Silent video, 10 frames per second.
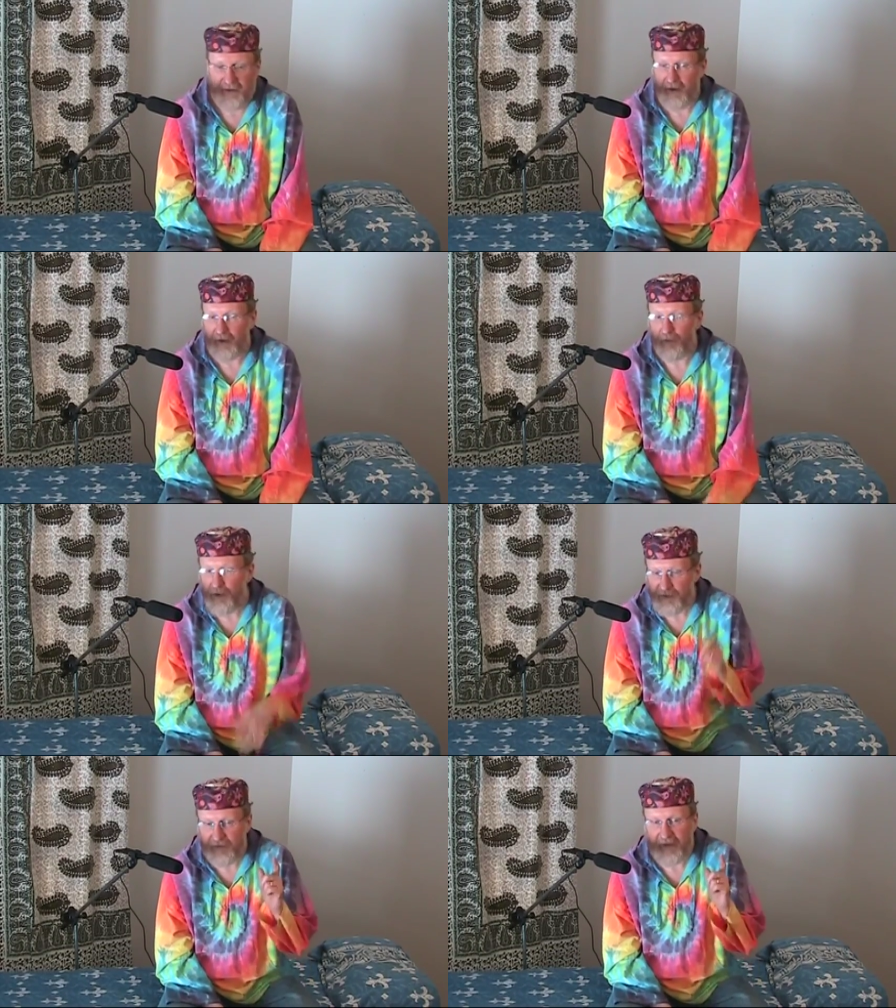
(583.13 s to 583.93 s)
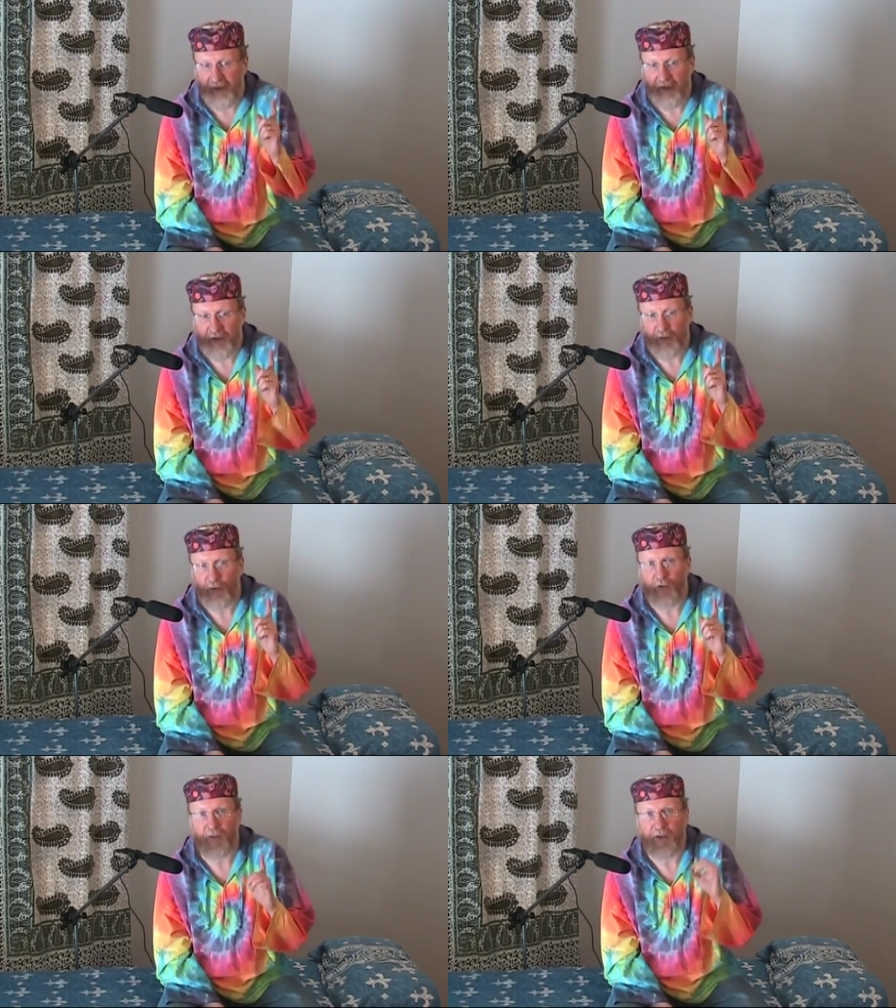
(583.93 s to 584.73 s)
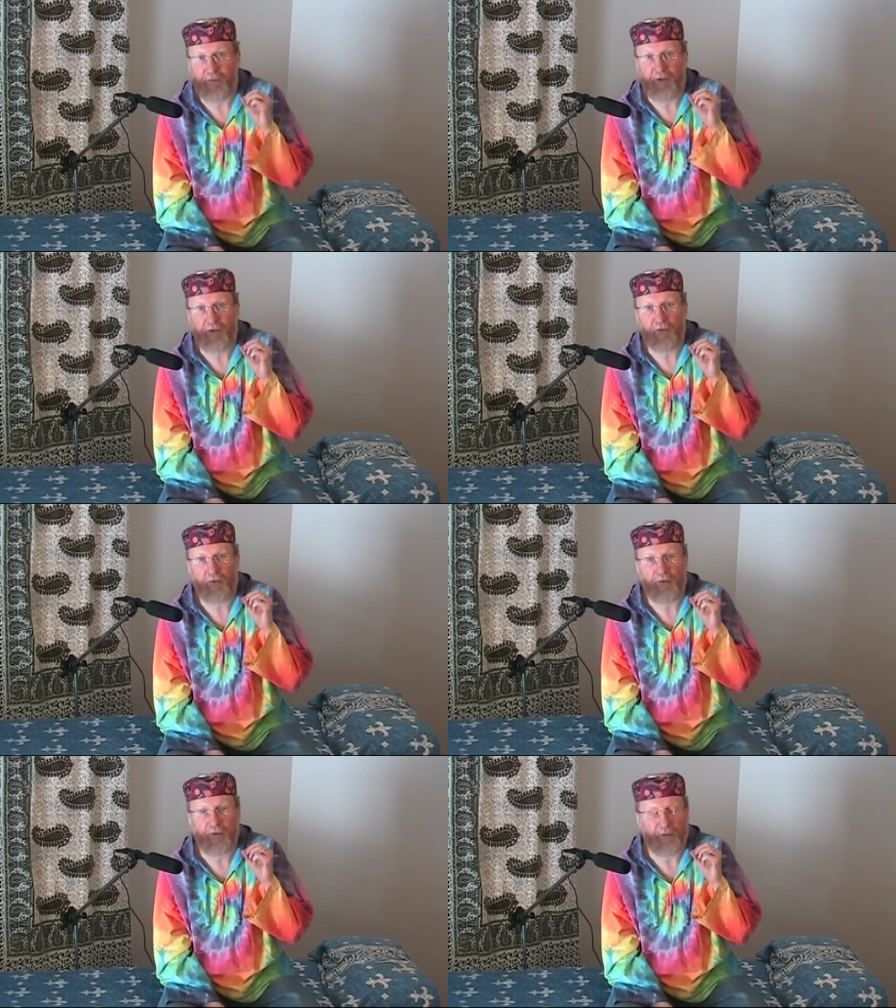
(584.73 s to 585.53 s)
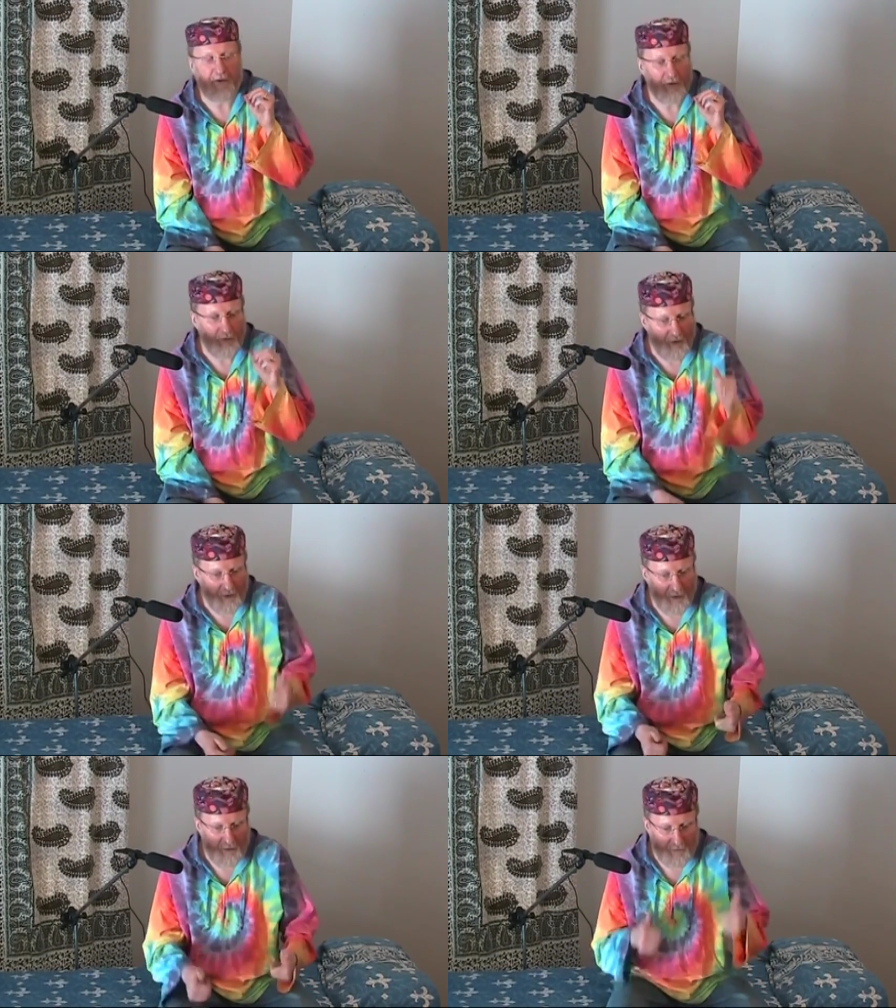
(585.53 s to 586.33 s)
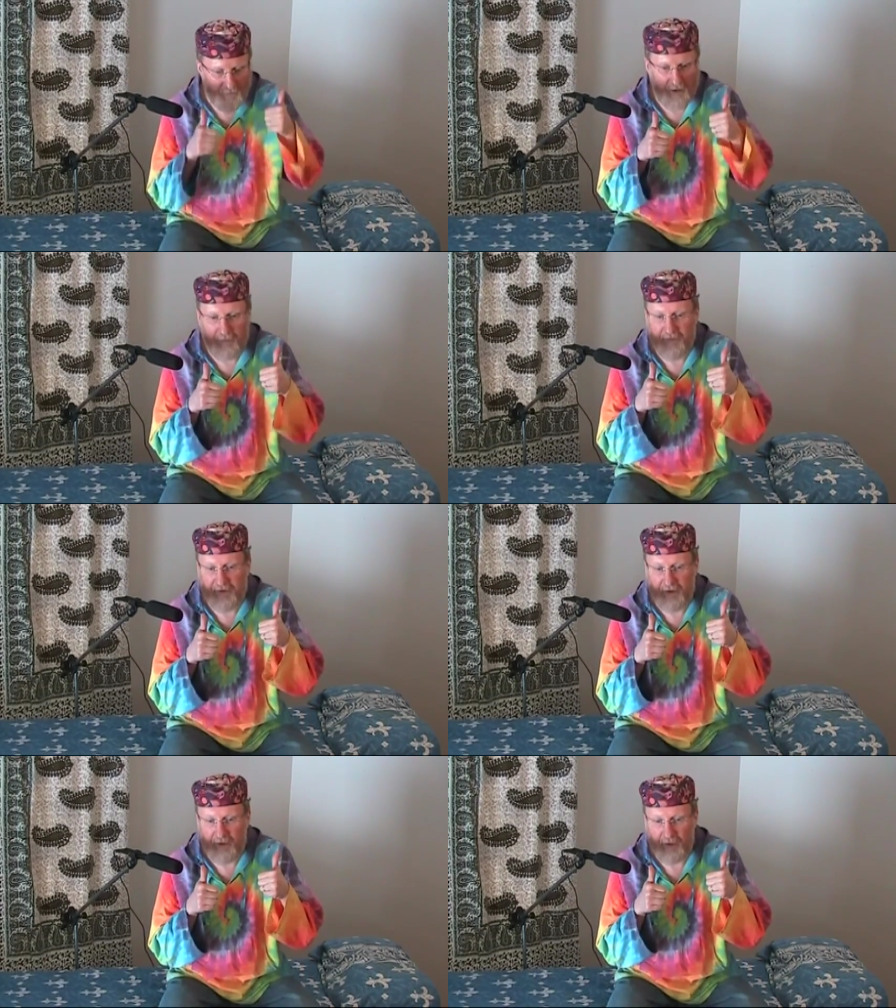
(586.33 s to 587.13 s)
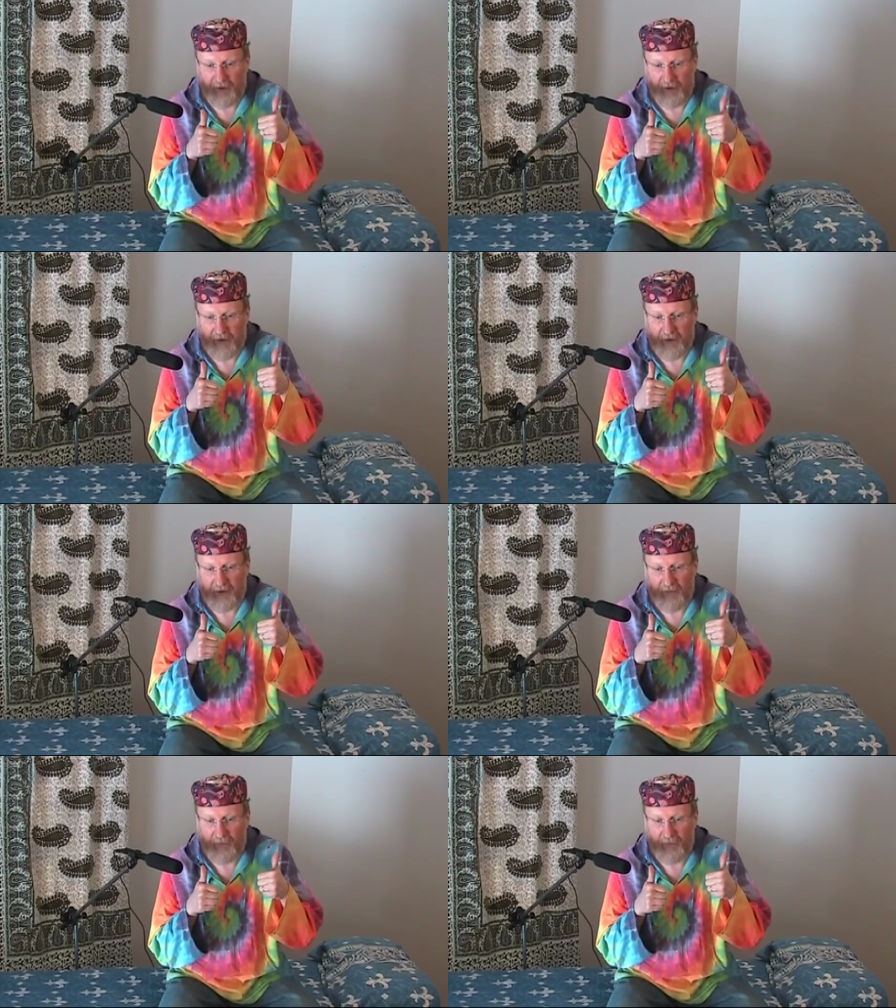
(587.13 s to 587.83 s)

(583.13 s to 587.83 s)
And most of the aliens which we are speak to, speaking to are up there in uh,